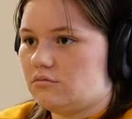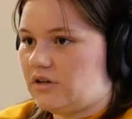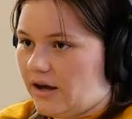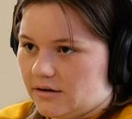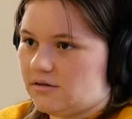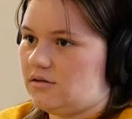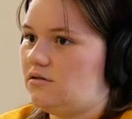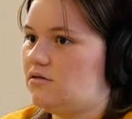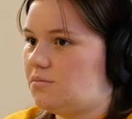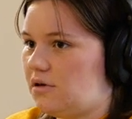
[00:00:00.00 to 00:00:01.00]
texts,
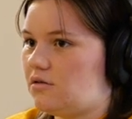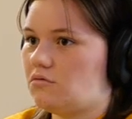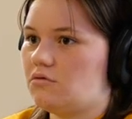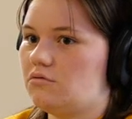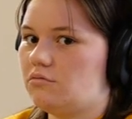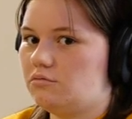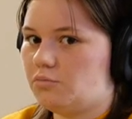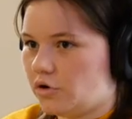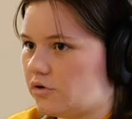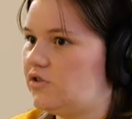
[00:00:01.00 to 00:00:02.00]
you speak through
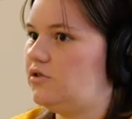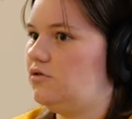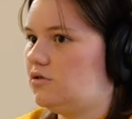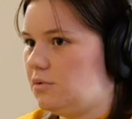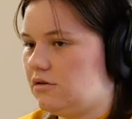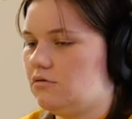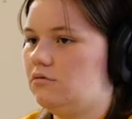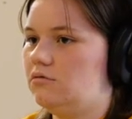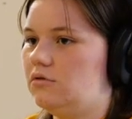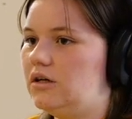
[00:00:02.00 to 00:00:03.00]
books, you speak
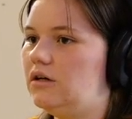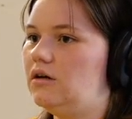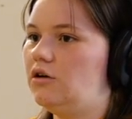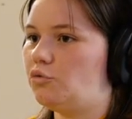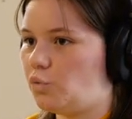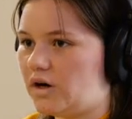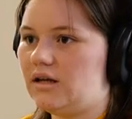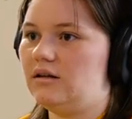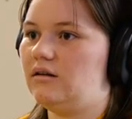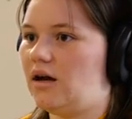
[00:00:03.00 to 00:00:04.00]
through
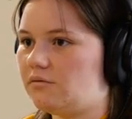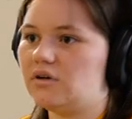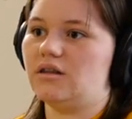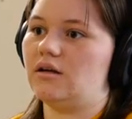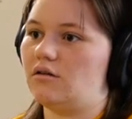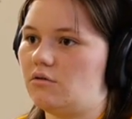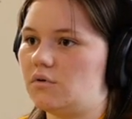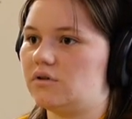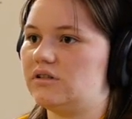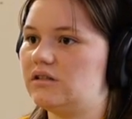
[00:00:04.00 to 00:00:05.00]
written everything
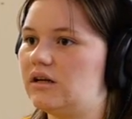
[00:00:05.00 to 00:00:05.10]
almost.